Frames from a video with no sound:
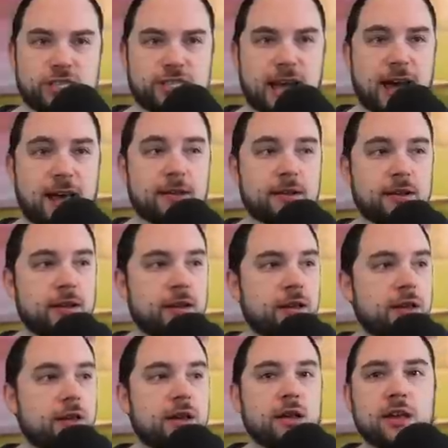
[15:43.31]
set,
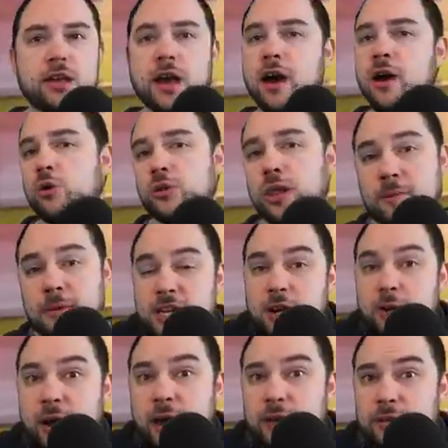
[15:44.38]
yo, let me
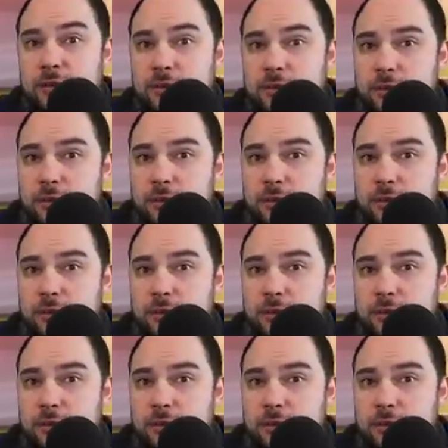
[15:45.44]
do it.